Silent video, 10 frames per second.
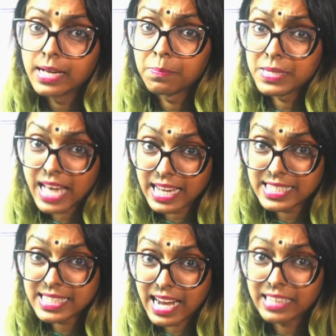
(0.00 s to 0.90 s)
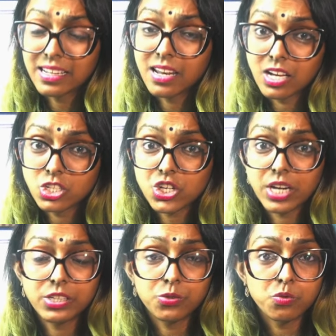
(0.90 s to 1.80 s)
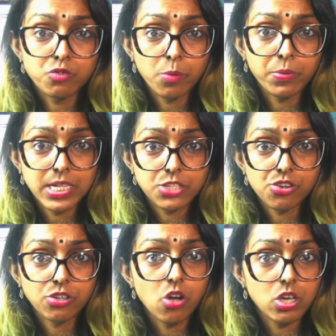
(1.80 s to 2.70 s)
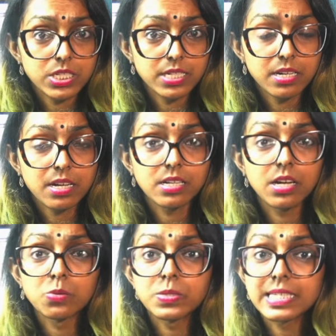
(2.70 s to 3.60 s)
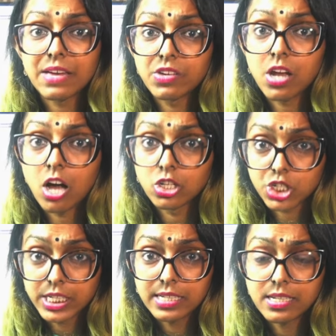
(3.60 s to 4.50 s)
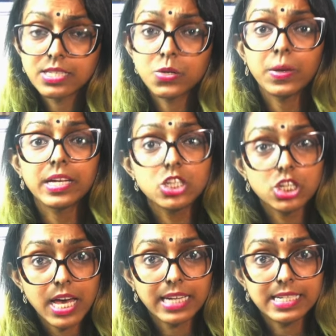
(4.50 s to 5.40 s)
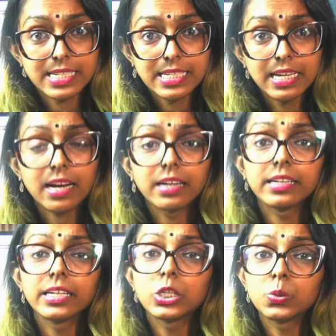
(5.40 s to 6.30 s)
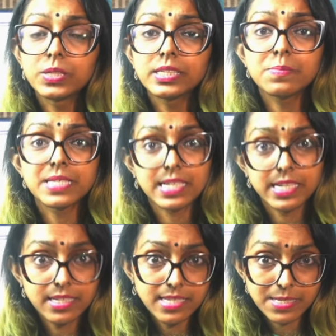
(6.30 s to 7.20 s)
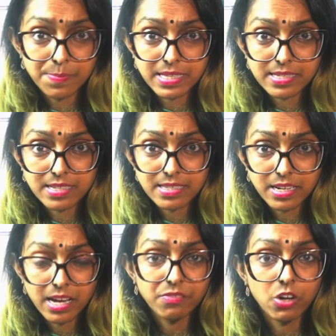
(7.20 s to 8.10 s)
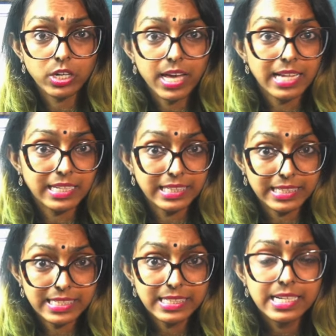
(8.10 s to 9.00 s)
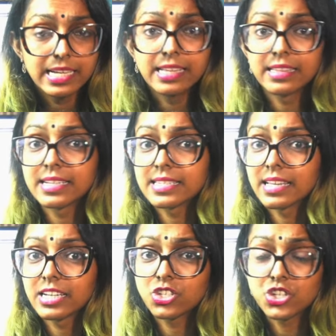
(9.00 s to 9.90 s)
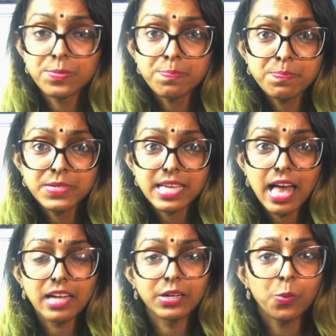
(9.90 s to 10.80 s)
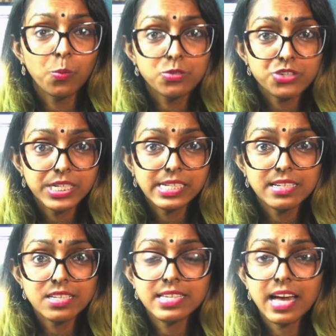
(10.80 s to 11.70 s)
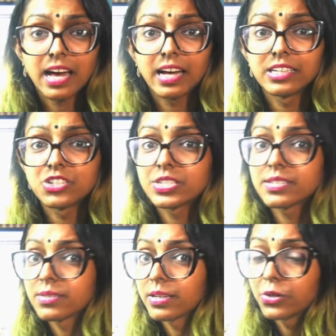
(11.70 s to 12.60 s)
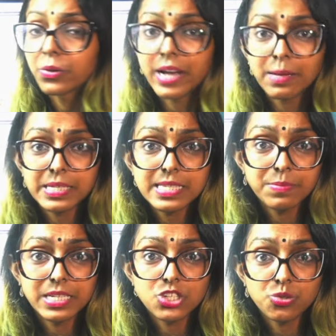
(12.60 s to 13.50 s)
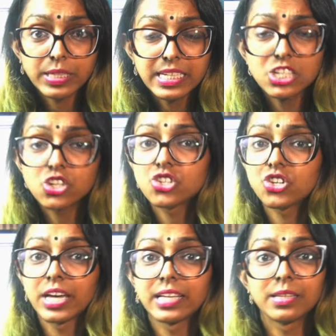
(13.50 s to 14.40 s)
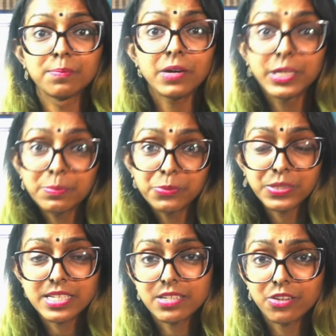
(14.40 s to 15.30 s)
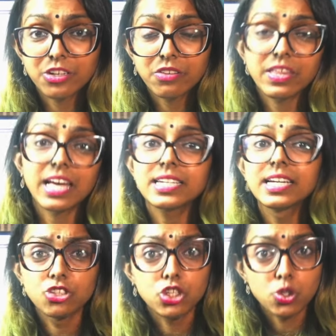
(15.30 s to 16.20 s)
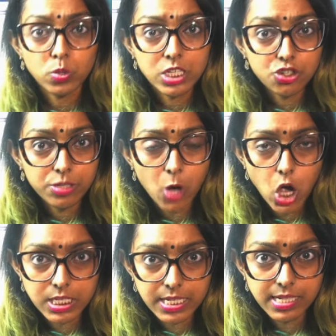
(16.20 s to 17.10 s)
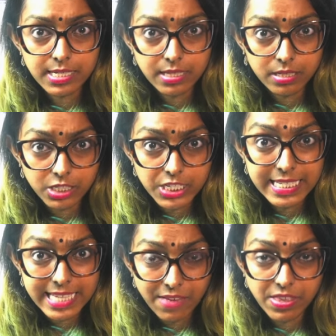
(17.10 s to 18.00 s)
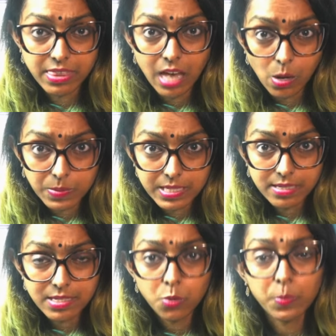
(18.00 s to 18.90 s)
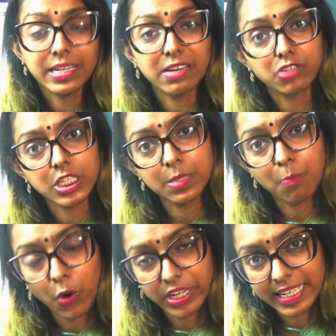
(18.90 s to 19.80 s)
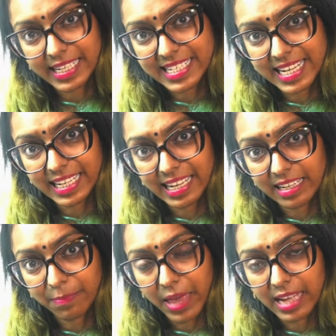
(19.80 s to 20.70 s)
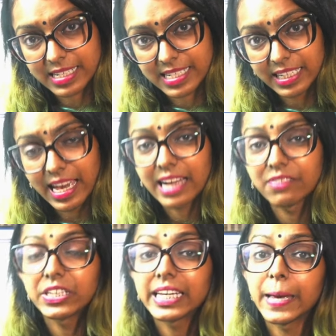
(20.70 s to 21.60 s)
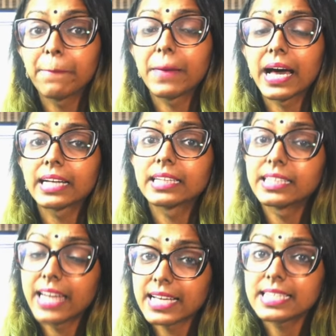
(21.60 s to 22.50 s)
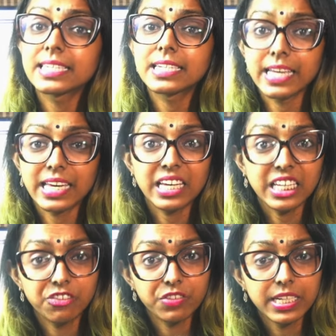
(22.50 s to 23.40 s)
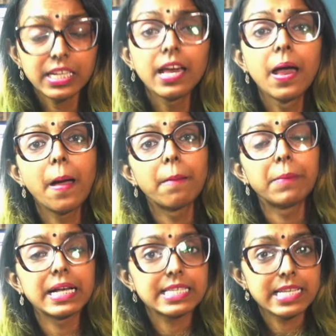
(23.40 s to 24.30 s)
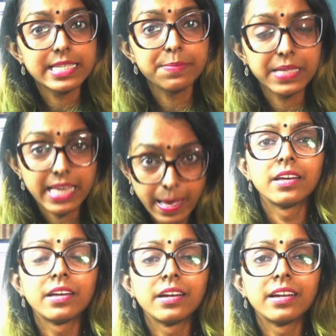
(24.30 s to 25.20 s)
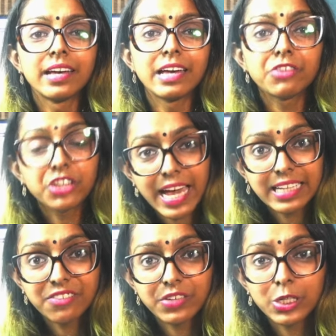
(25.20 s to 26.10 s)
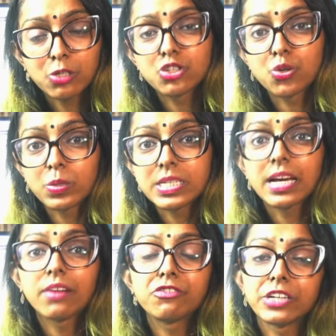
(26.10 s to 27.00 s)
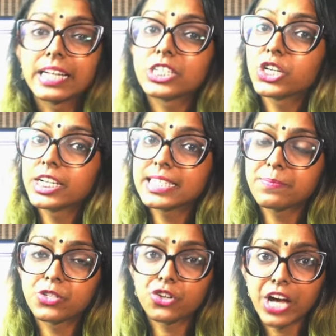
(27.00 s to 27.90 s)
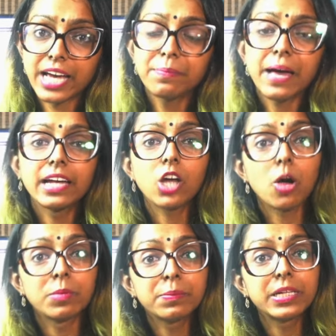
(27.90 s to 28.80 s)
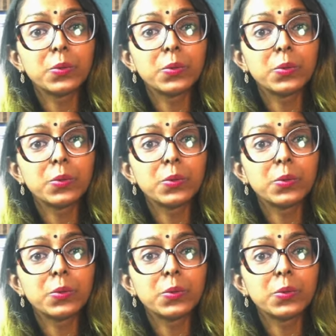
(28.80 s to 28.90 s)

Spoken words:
Besides that, the lunch at the rooftop restaurant costed us around 700. So in totality, including the miscellaneous expenses that I have not calculated, things like chips and cold drinks and just, you know, grabbing something to eat or trying the pani puris and all of that, the total trip costed us 37,000. So we left in the morning at 10 a.m. that day, and we came back the next day evening by 6 p.m. If you like the video, don't forget to hit subscribe and comment below.